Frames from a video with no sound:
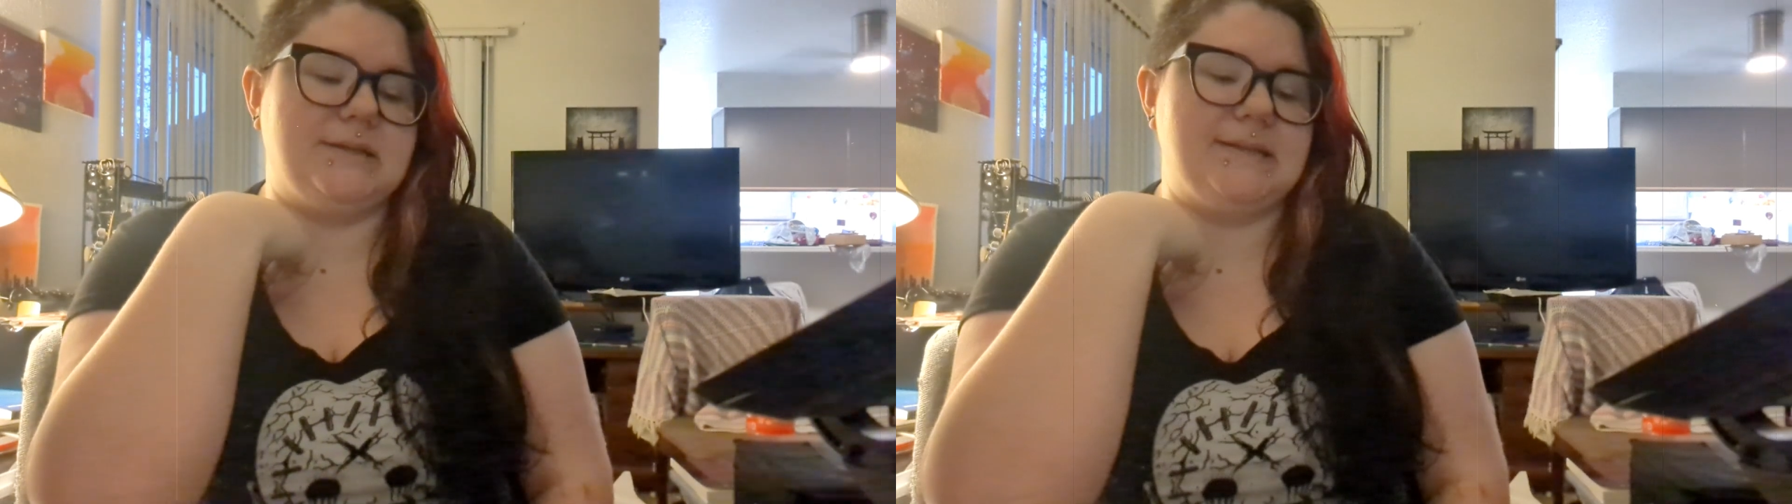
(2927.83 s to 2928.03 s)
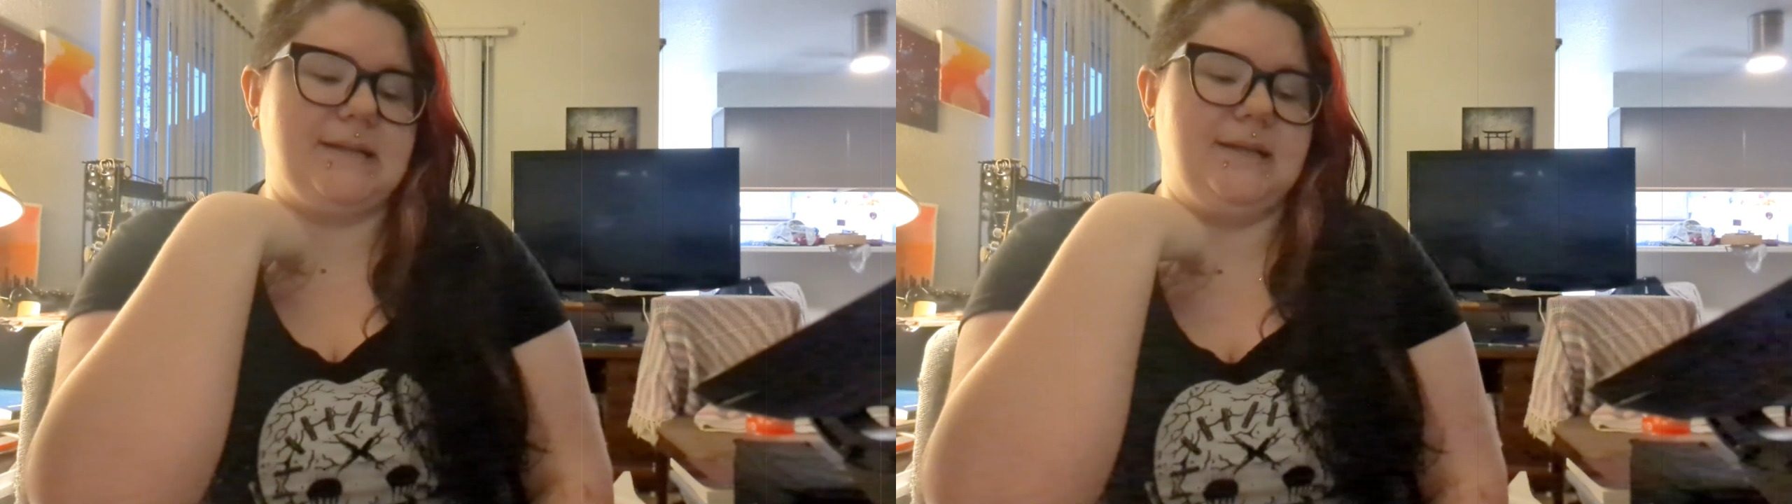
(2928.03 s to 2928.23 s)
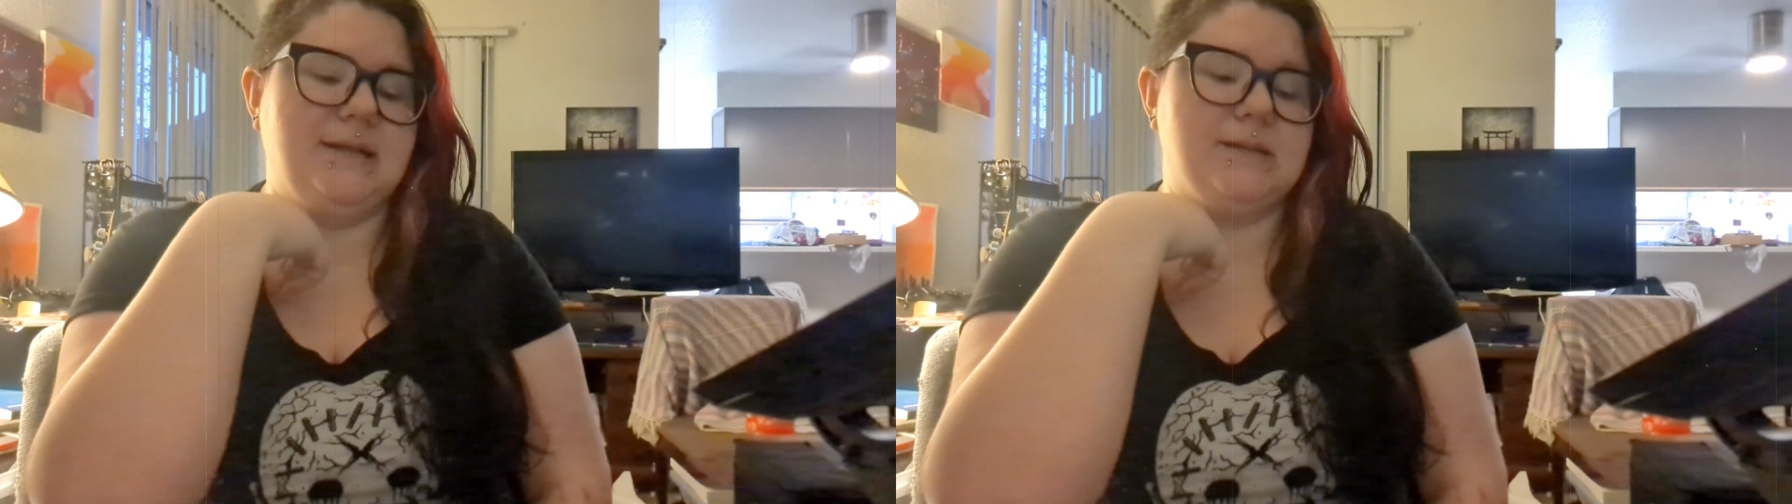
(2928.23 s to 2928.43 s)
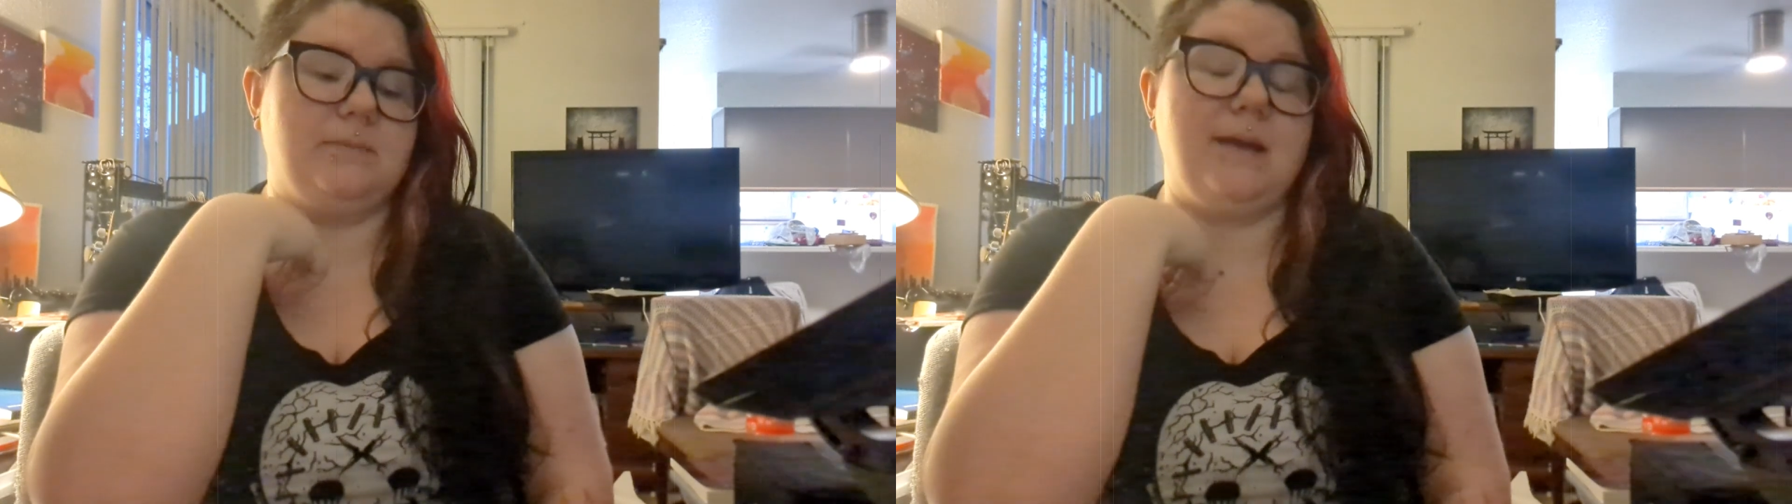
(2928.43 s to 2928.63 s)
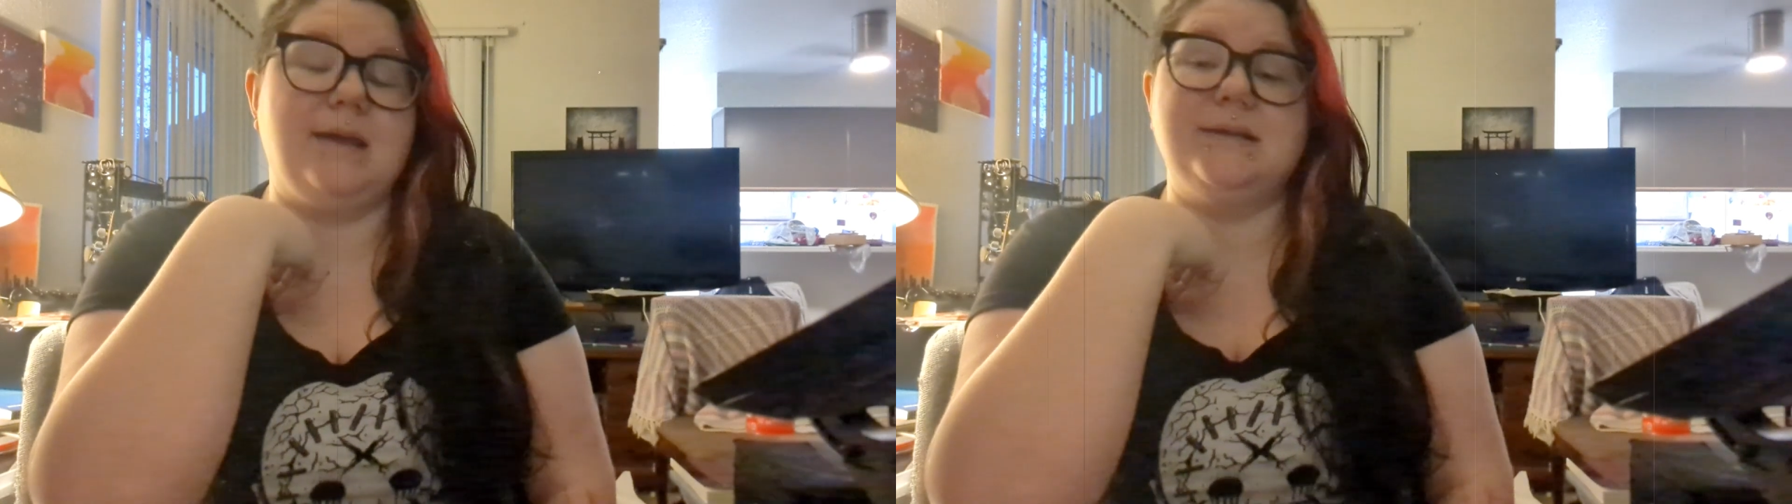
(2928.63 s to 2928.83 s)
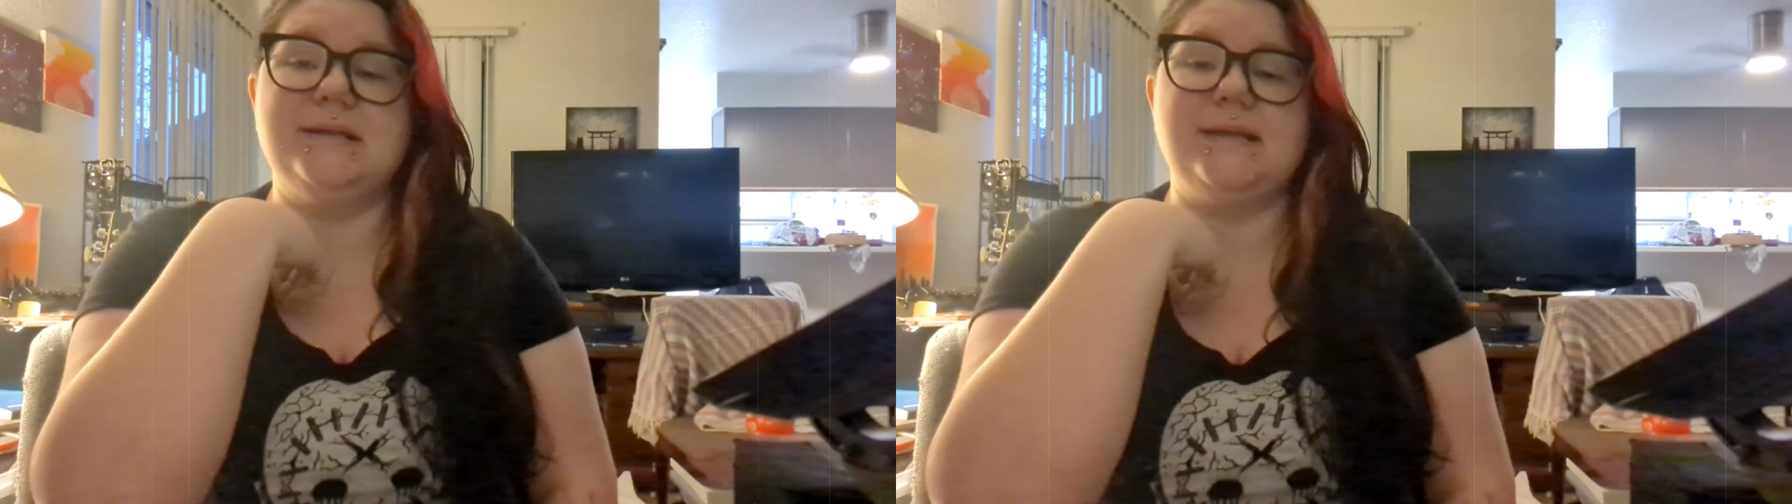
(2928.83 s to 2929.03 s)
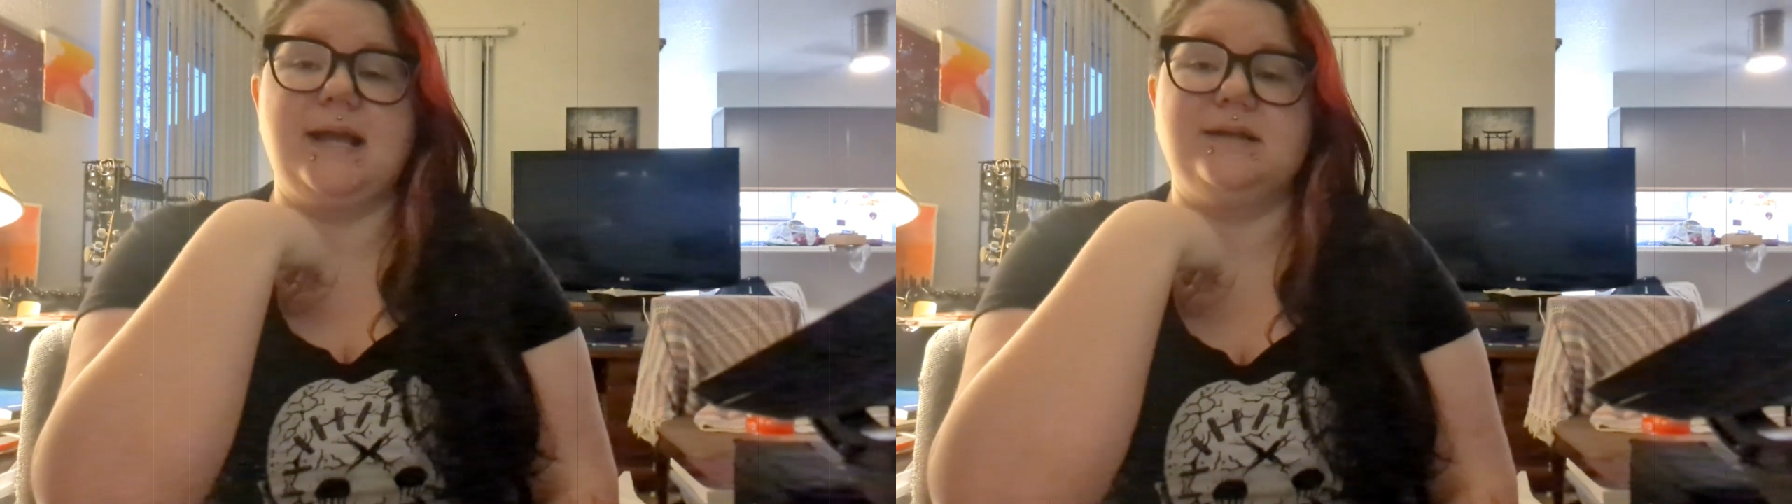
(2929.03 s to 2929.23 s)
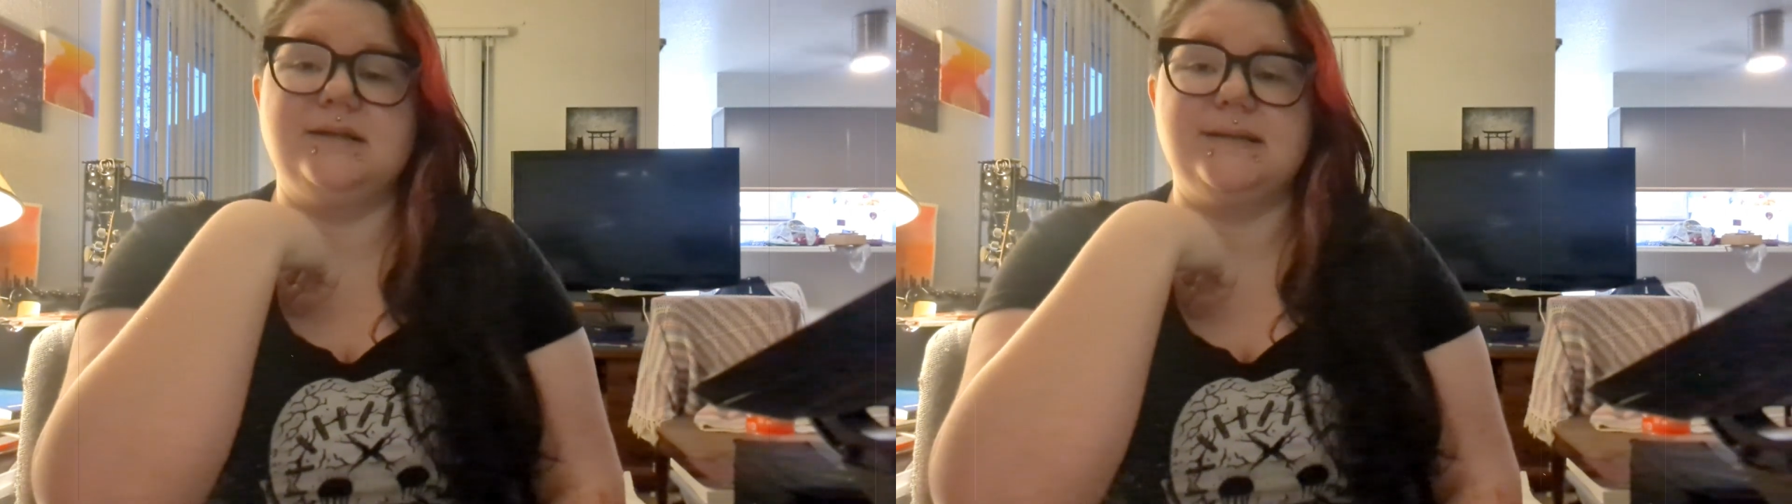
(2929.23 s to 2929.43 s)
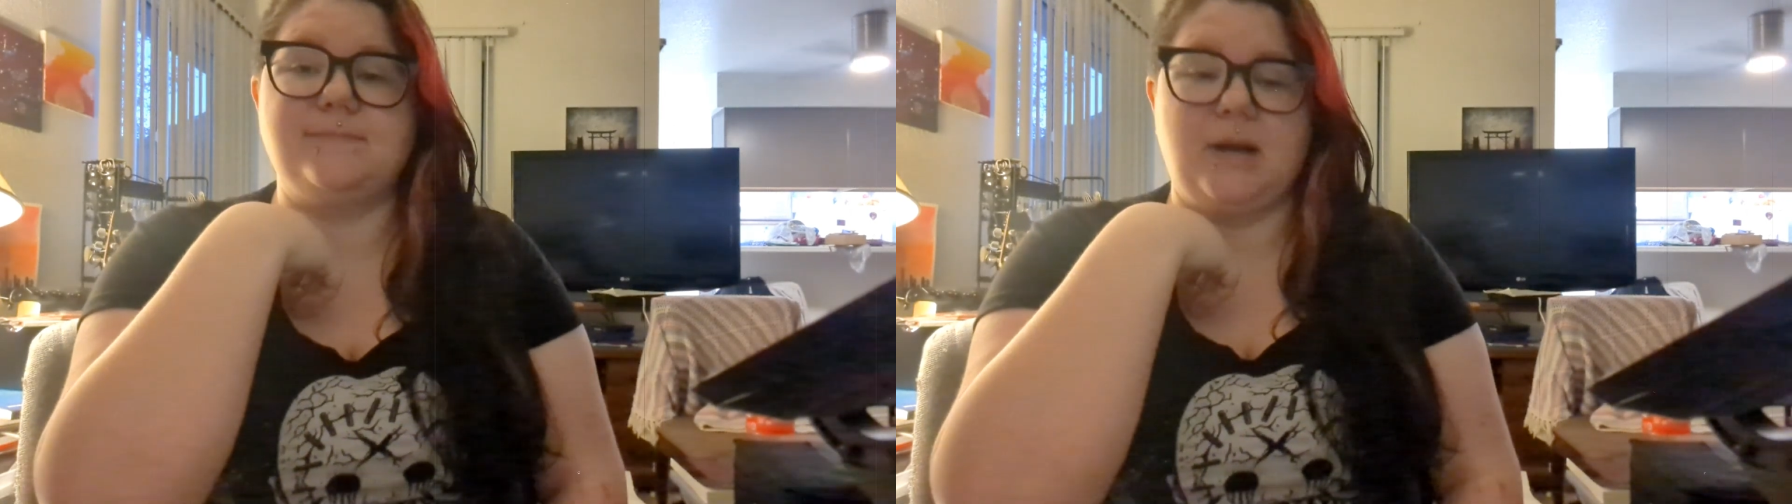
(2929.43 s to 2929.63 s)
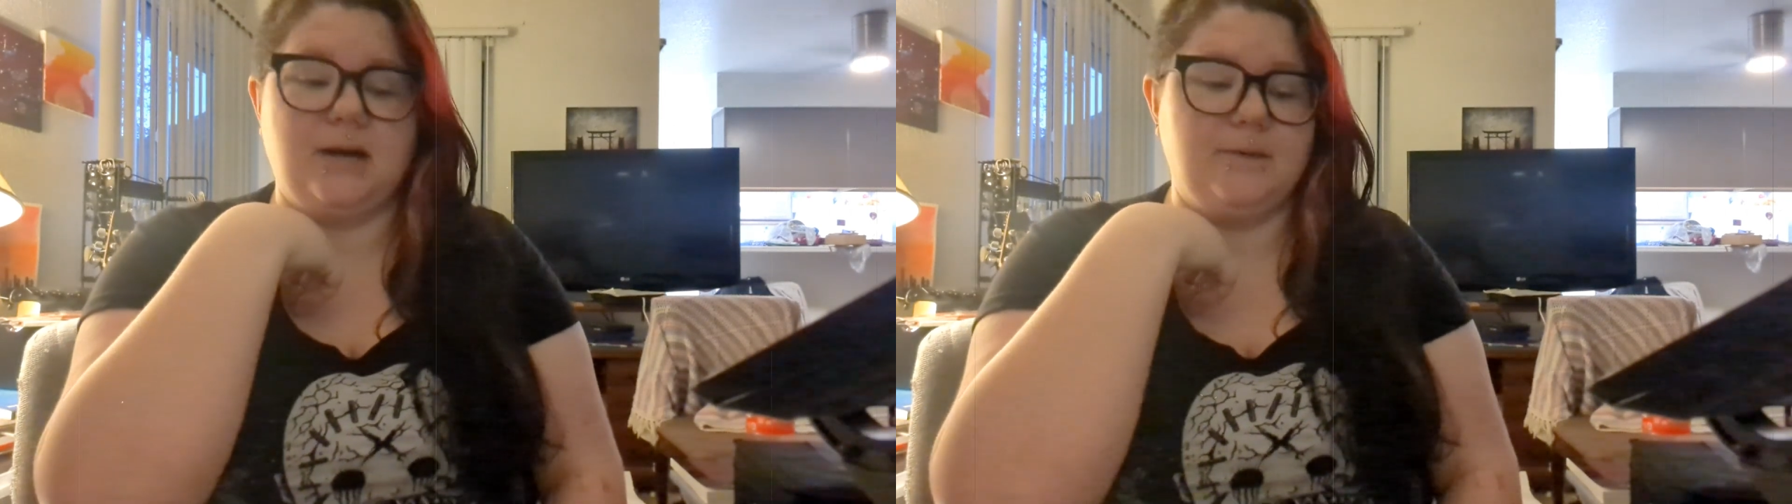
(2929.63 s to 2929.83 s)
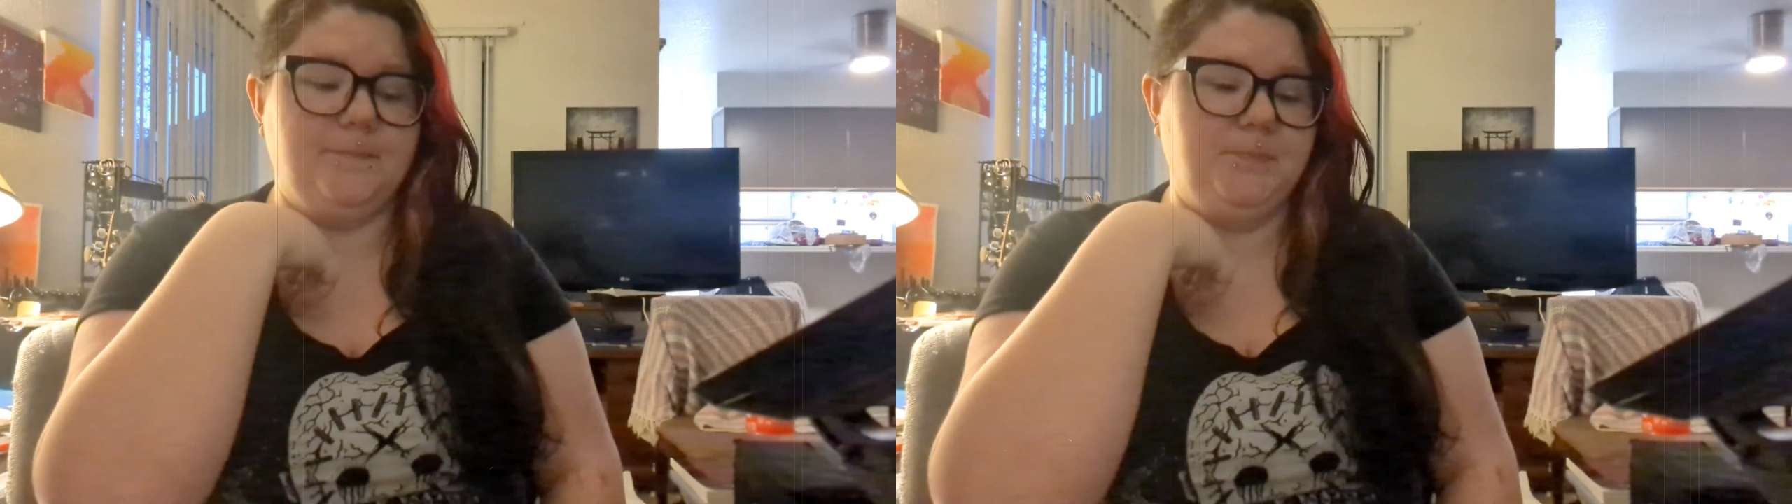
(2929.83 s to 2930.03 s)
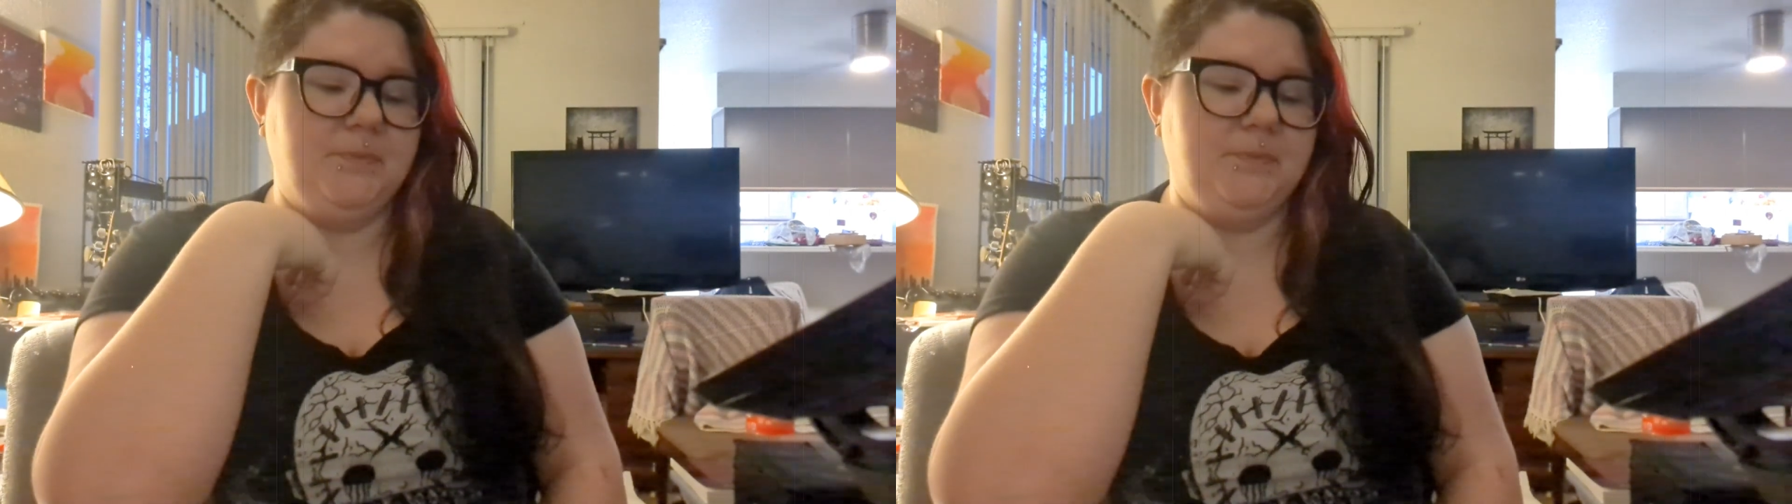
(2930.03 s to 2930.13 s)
descending into madness and despair.